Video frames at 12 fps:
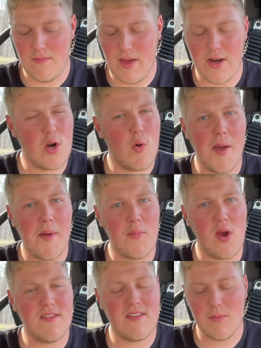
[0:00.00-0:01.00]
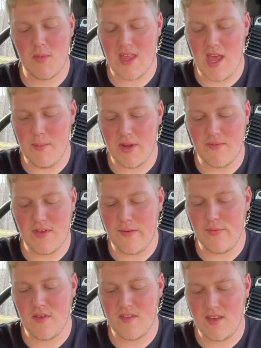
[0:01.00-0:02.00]
I don't know why my brain's telling me that, but I've
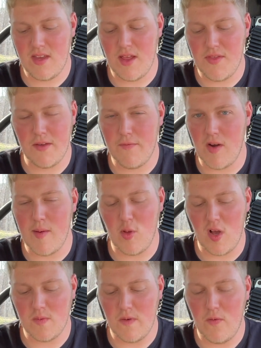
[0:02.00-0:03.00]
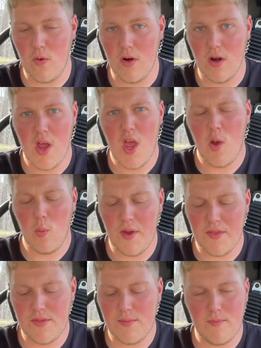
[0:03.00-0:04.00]
definitely seen, I think, frame locks before with,